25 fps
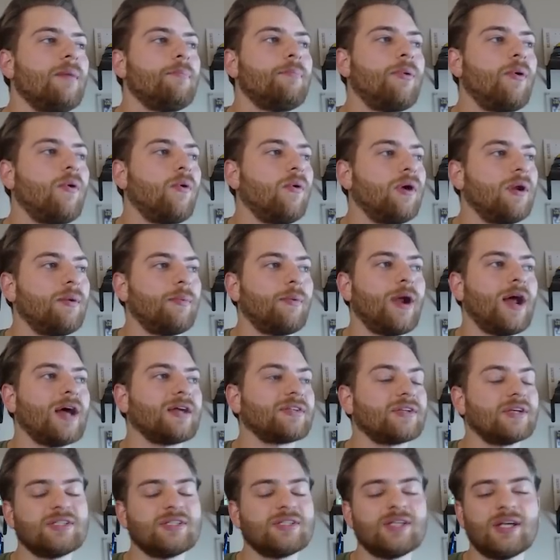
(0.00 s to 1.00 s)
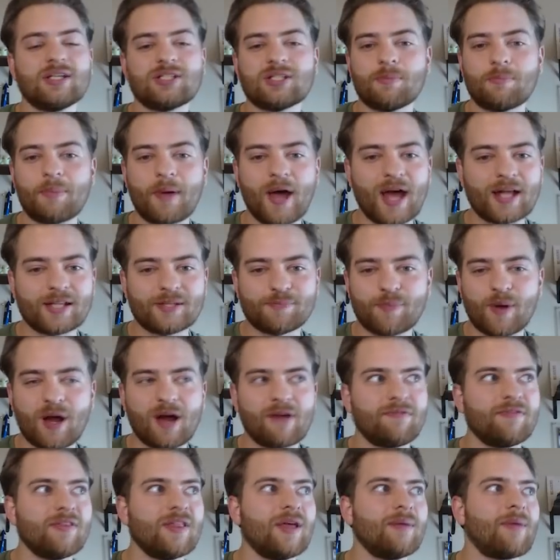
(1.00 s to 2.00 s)
Poor Nebraska. Such a bad
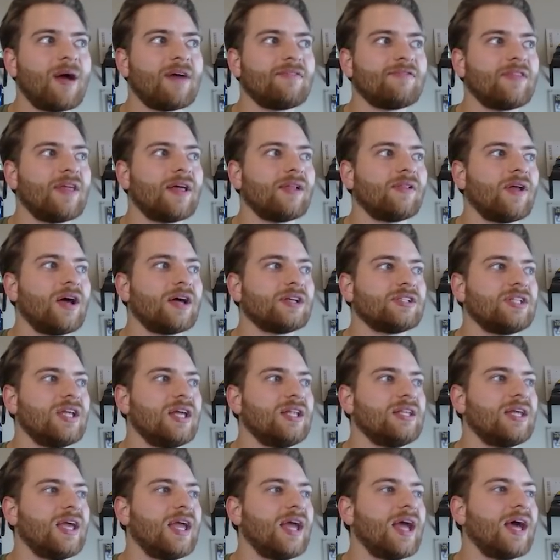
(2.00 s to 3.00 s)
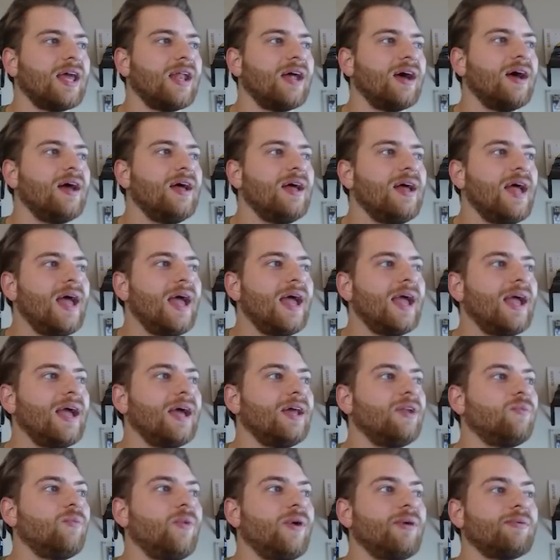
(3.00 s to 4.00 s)
spot for them after that loss to Indiana.
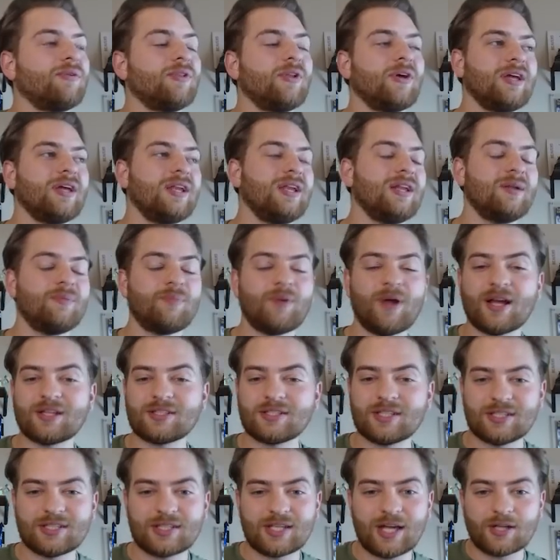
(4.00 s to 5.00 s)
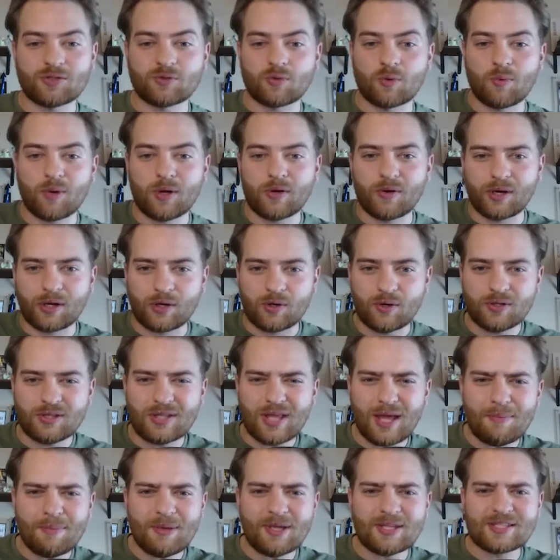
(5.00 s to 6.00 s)
And we were looking at Nebraska's schedule, wondering, could
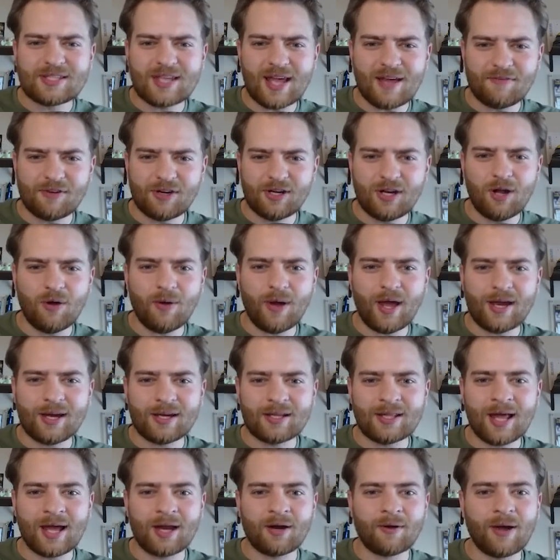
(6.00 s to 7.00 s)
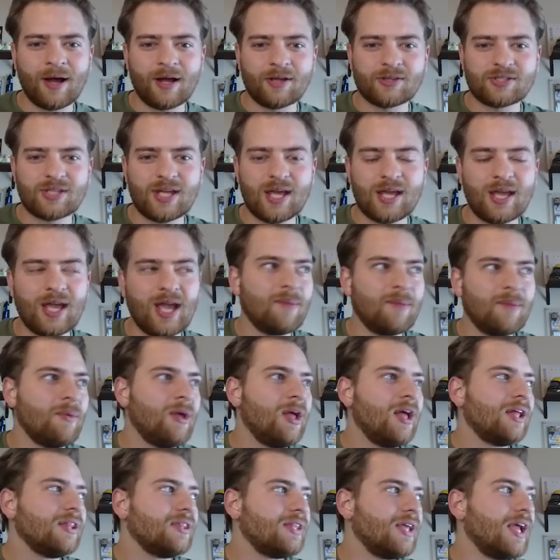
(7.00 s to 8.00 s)
they be 7-0 headed in that Ohio State game?
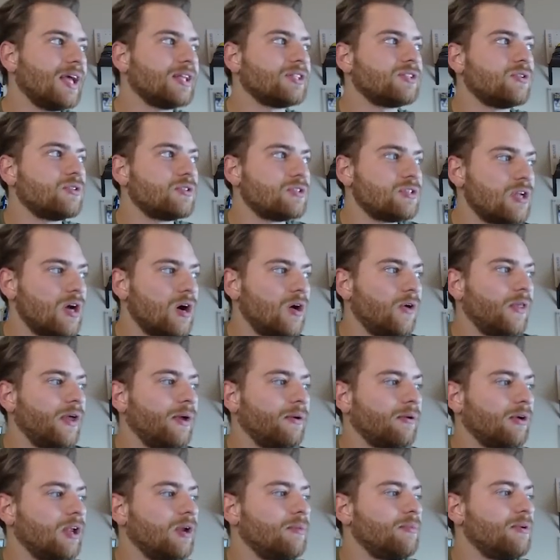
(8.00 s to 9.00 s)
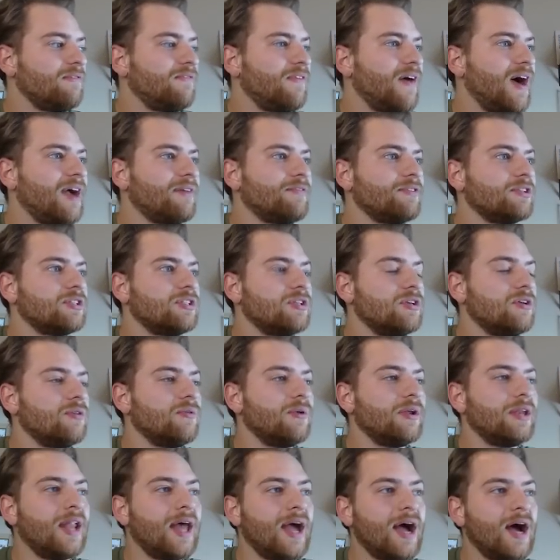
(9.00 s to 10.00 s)
The answer is no. They were going to be
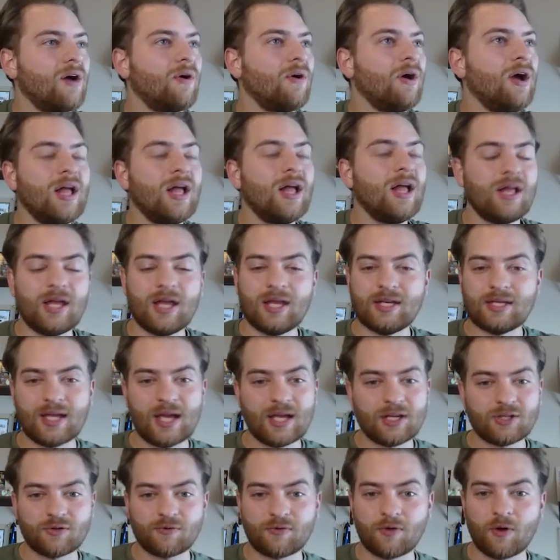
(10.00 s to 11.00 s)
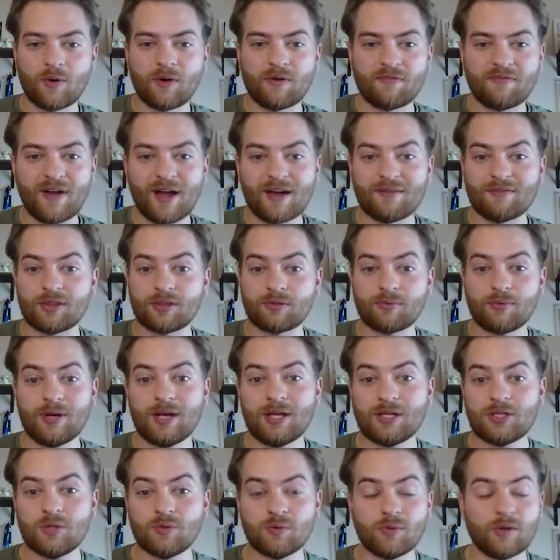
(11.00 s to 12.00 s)
5-2 and now in danger of going to
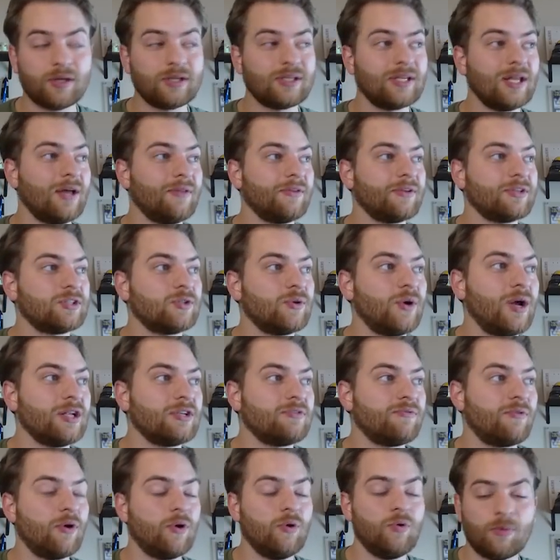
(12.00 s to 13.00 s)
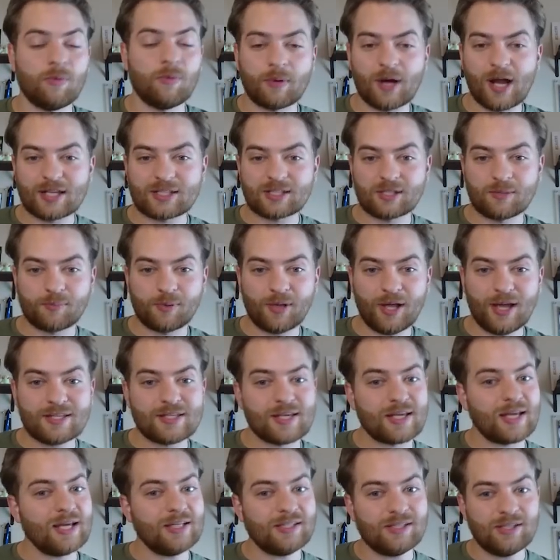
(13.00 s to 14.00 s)
5-3. And you look down the stretch for who Nebraska plays,
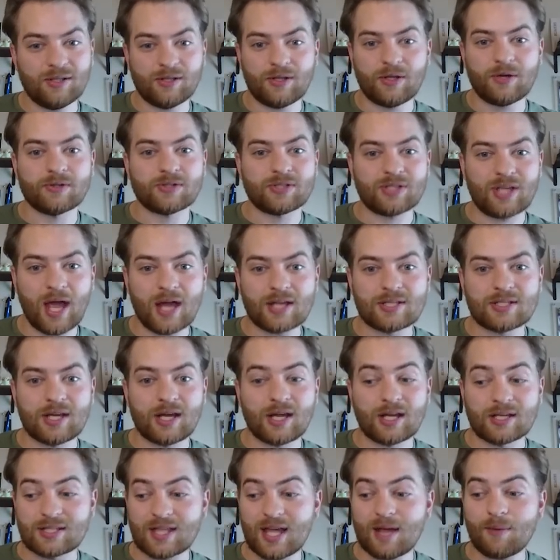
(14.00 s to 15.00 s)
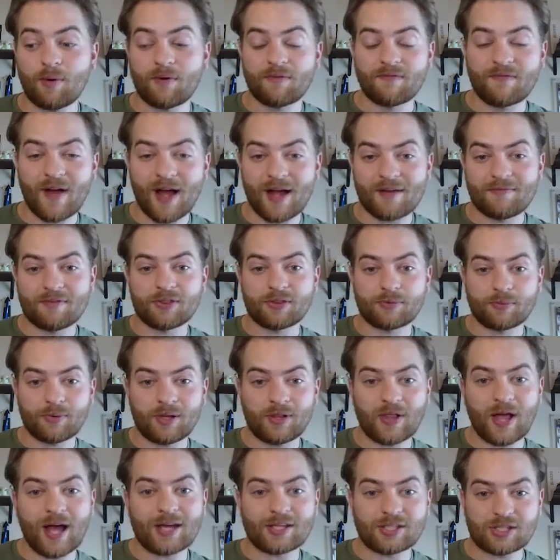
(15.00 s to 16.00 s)
it gets a little sketchy because they were
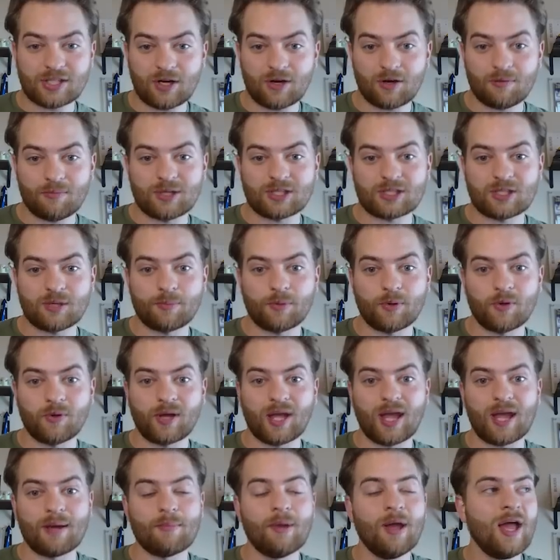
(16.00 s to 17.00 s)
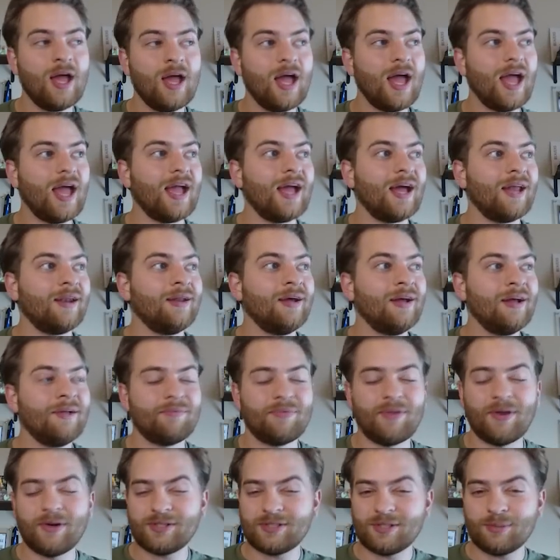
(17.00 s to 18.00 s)
5-3 last year and missed a bowl game. And
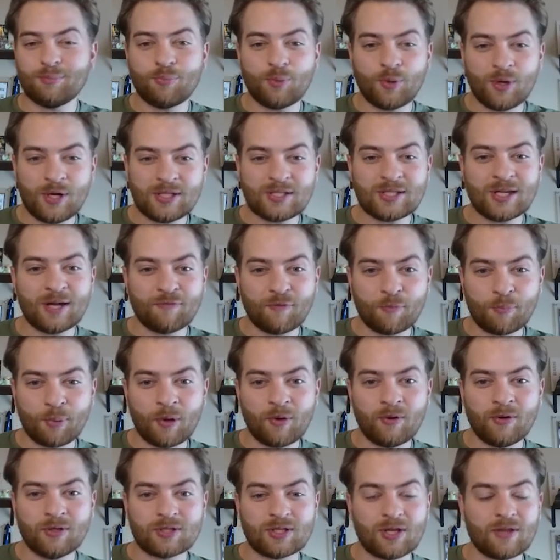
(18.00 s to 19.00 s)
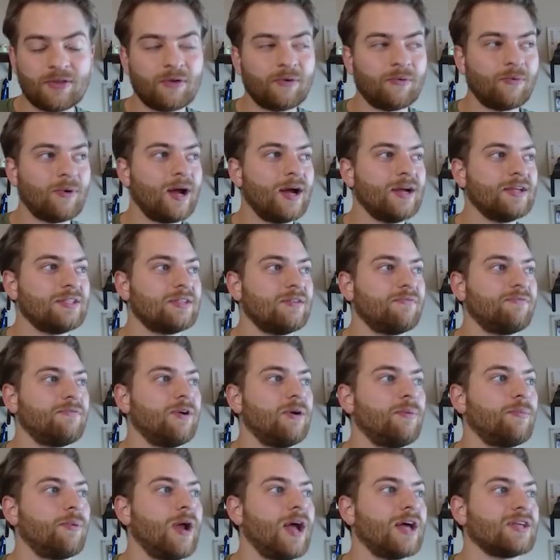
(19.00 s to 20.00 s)
there's some pretty tough opponents on the horizon for
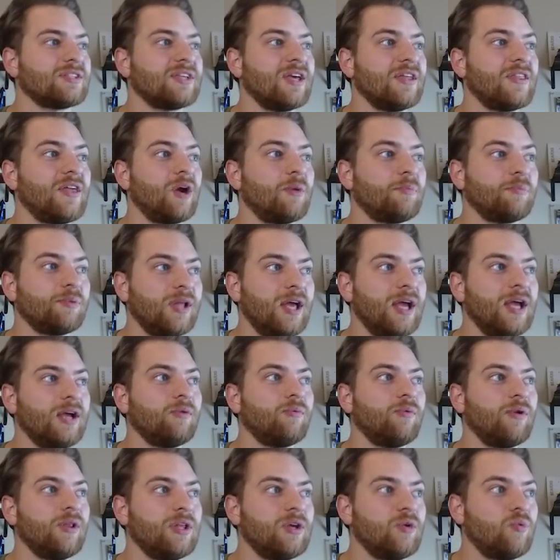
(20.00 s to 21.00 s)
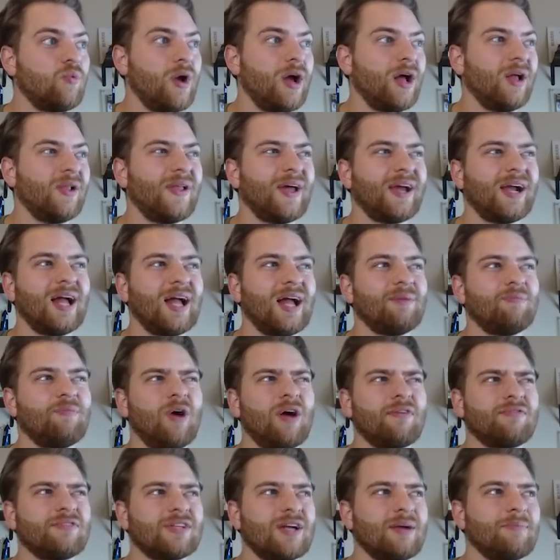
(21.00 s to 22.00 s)
Nebraska that are playing really well. Like,
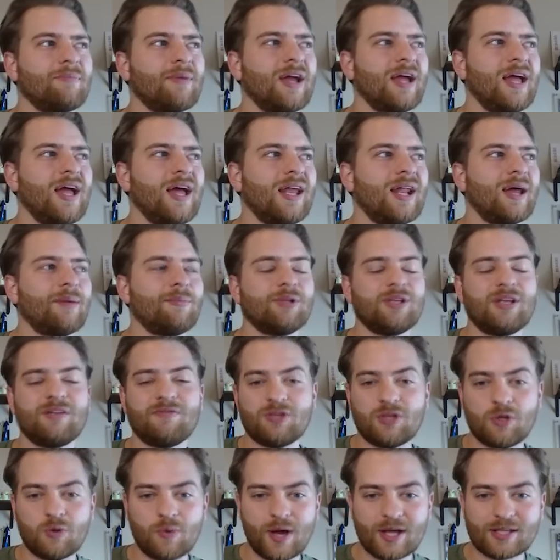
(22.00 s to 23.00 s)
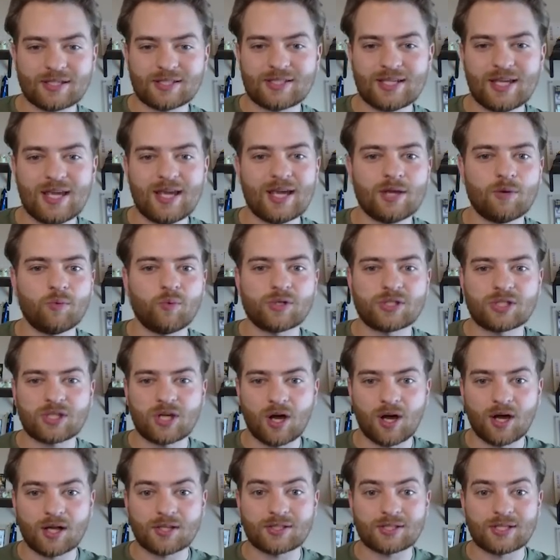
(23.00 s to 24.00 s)
off the top of my head, I believe USC and
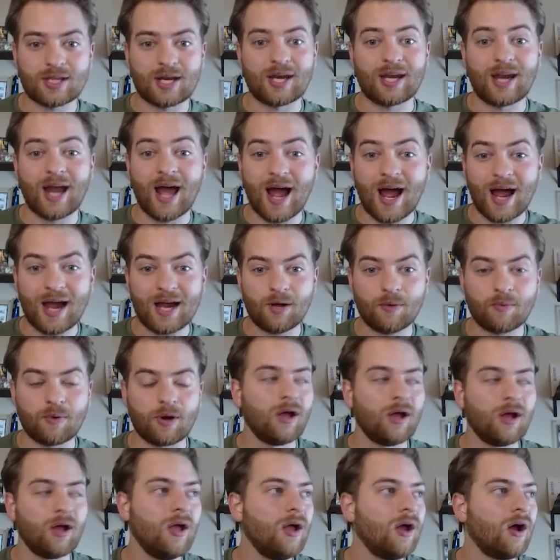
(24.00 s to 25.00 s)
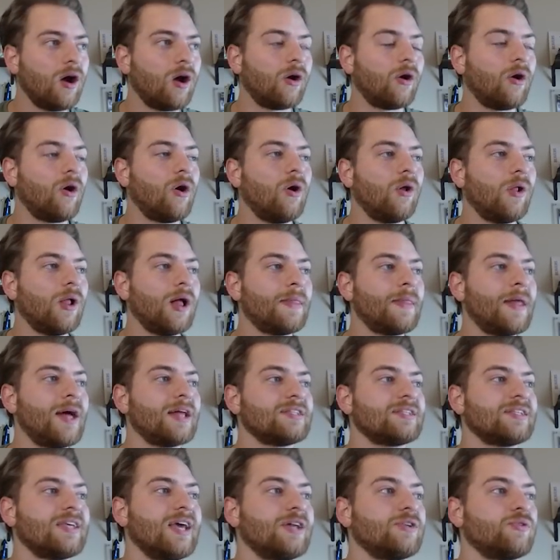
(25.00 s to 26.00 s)
Wisconsin and Iowa are all on
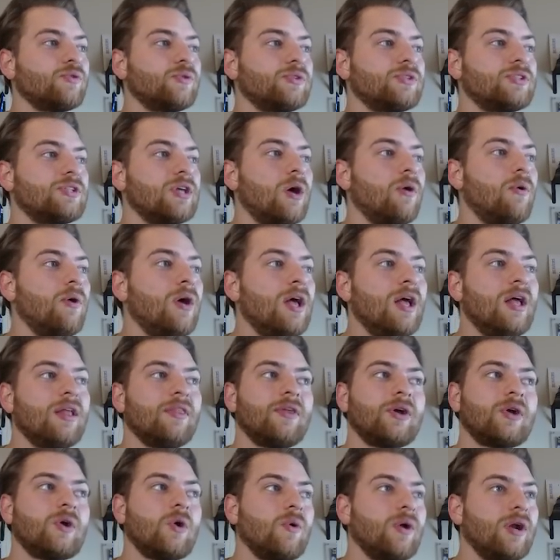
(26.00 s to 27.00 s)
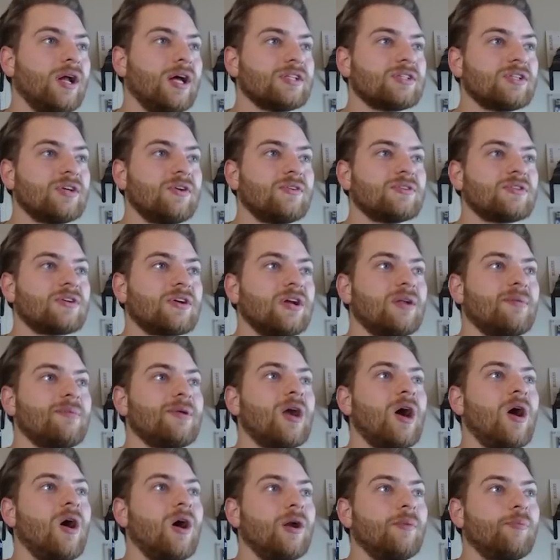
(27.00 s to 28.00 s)
that schedule. So the Cornhuskers are going to
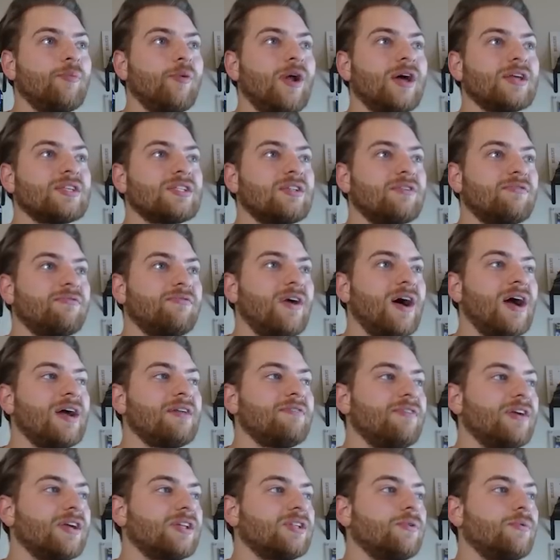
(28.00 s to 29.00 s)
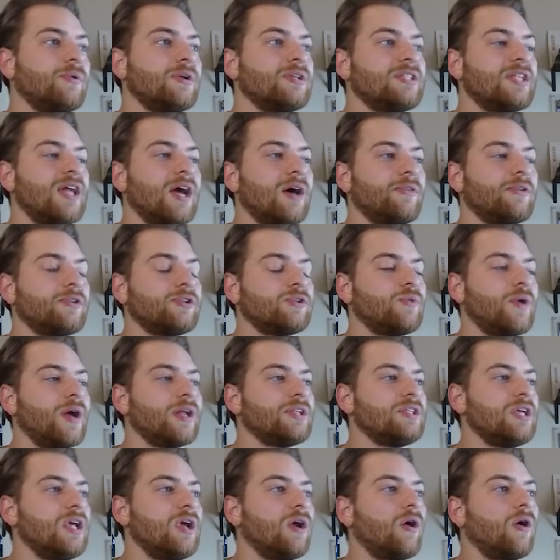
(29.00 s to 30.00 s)
be hard-pressed to find victories down the
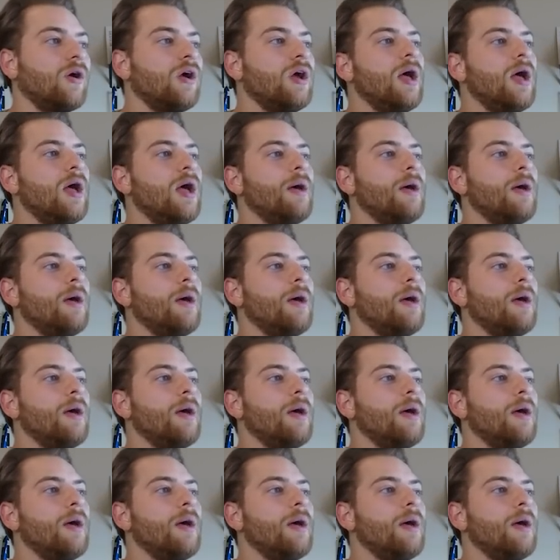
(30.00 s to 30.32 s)
stretch here.